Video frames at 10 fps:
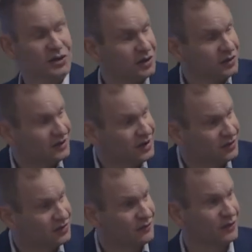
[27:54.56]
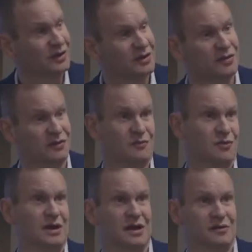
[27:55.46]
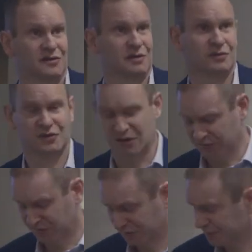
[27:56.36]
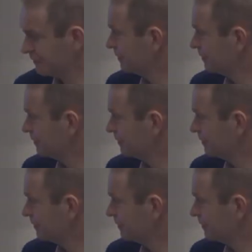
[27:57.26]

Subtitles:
looking at the DNS traffic gives you some really interesting results.